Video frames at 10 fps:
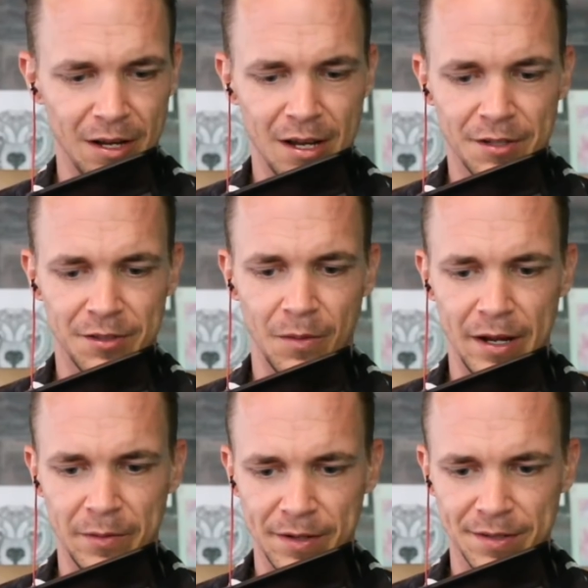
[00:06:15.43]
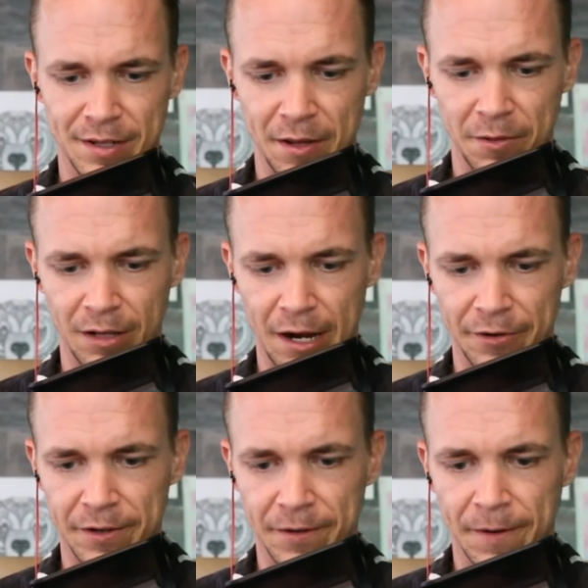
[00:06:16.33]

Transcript: So anyways, now that we're louder here,